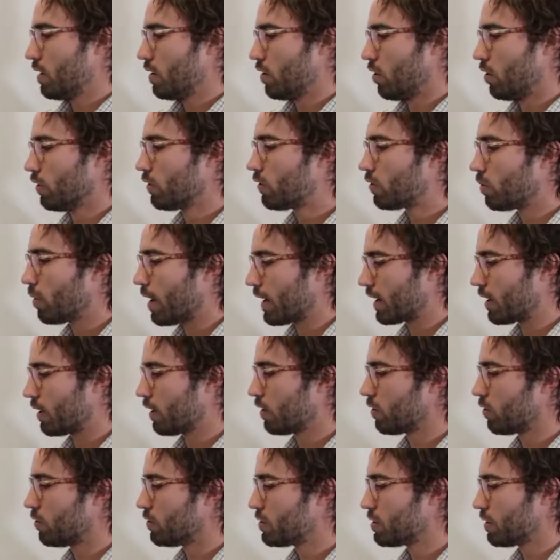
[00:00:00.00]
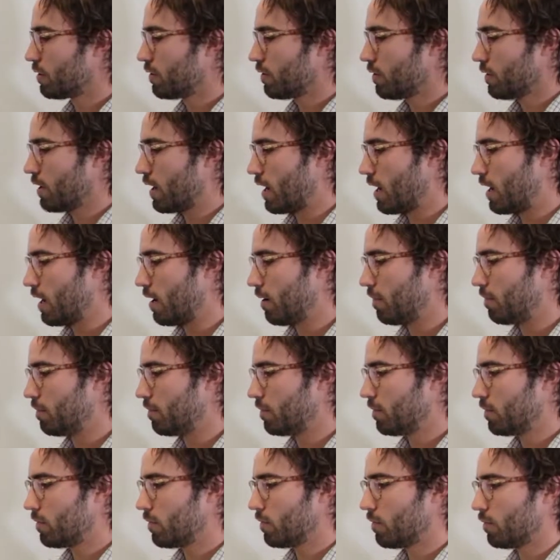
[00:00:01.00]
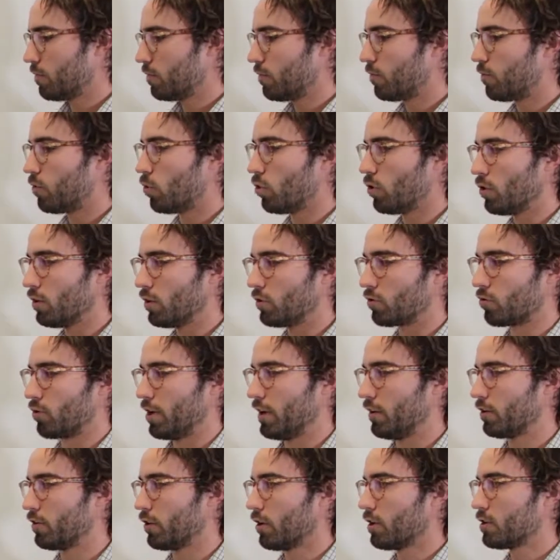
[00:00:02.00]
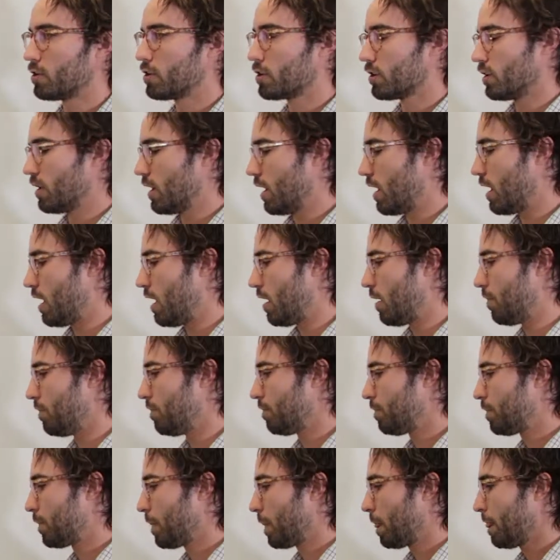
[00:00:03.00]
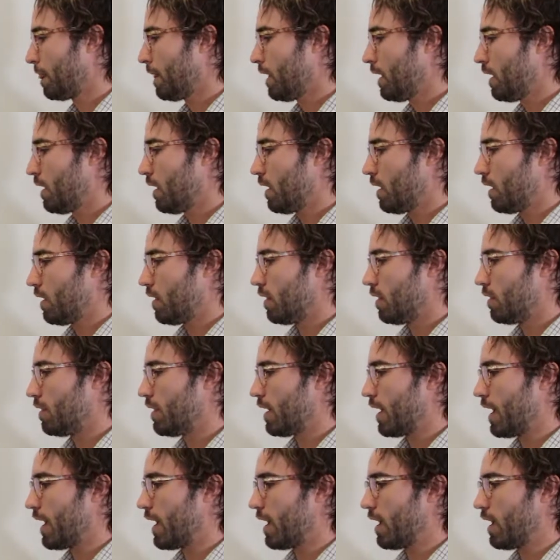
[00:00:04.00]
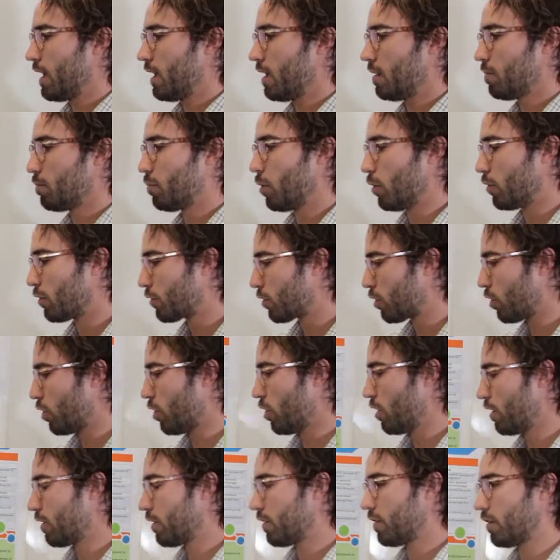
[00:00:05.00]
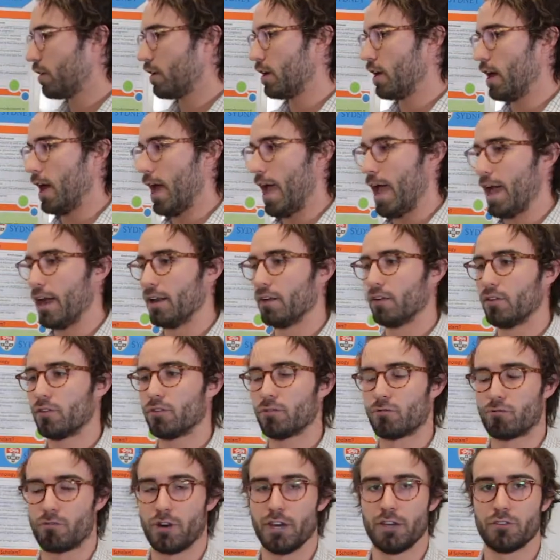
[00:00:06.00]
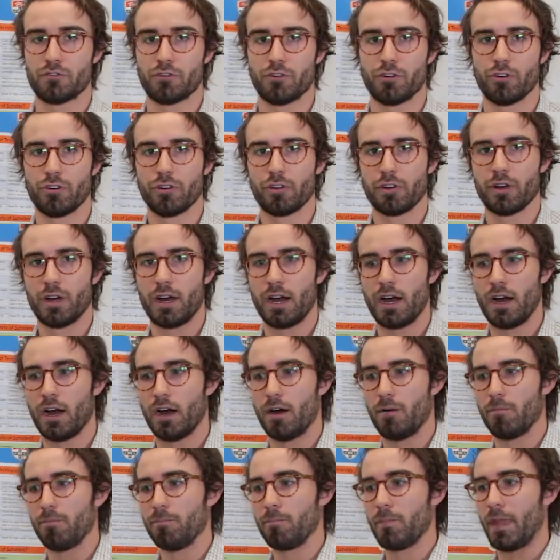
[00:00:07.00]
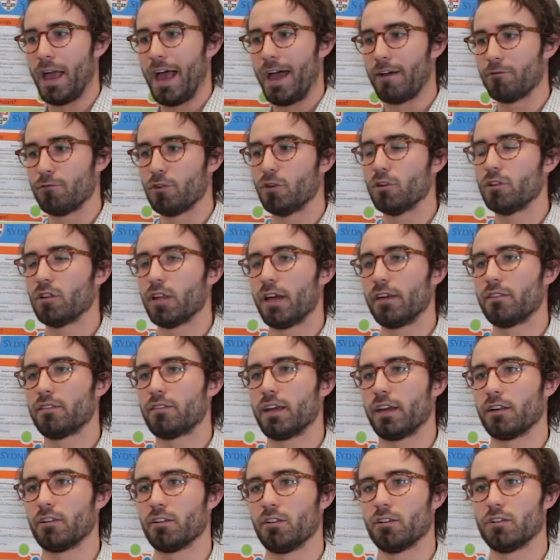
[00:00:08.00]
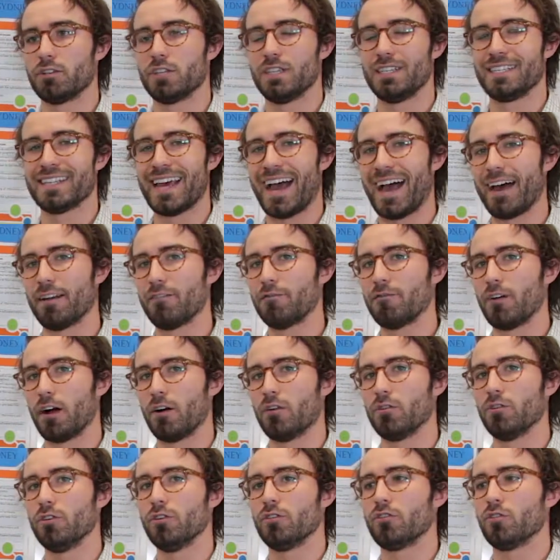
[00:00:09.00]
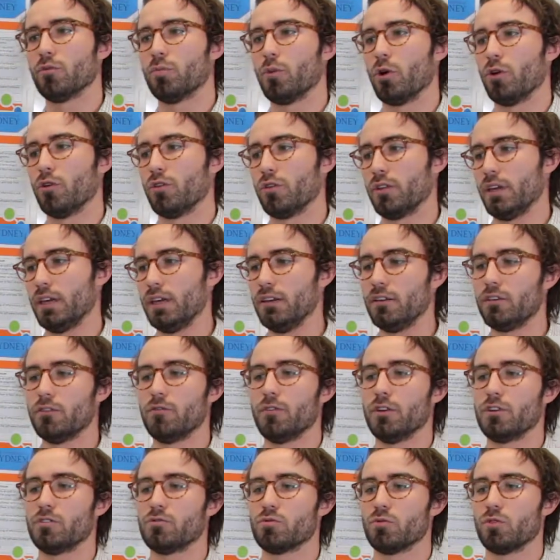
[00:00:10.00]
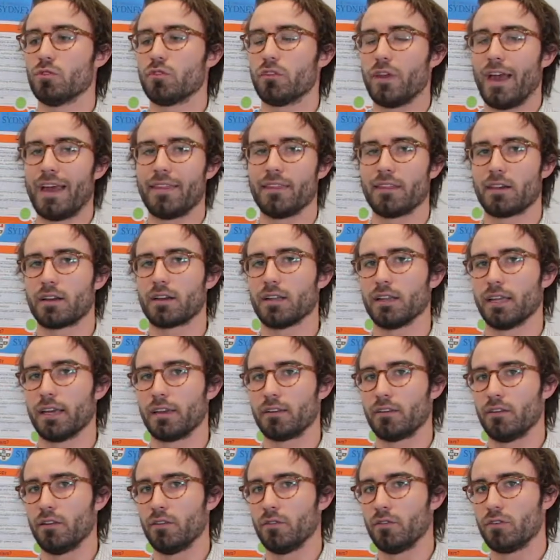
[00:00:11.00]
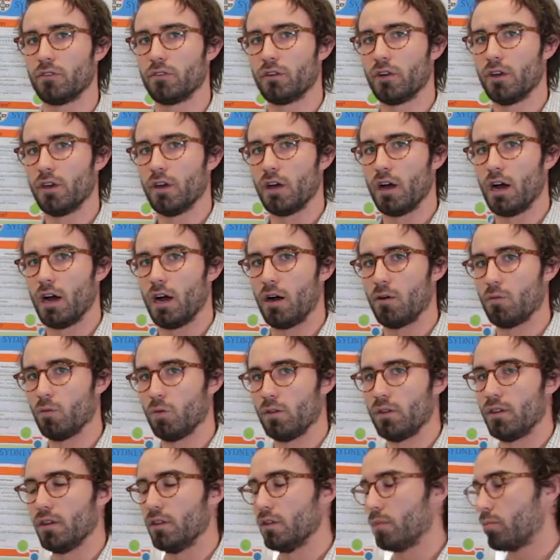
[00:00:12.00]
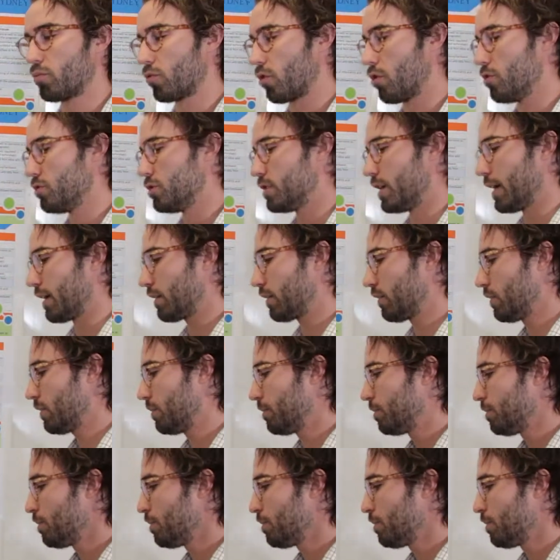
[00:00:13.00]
On to my conclusion for this research. Both Kurth and Redrew have utilised technology to add value to both individuals and the collectives within the project.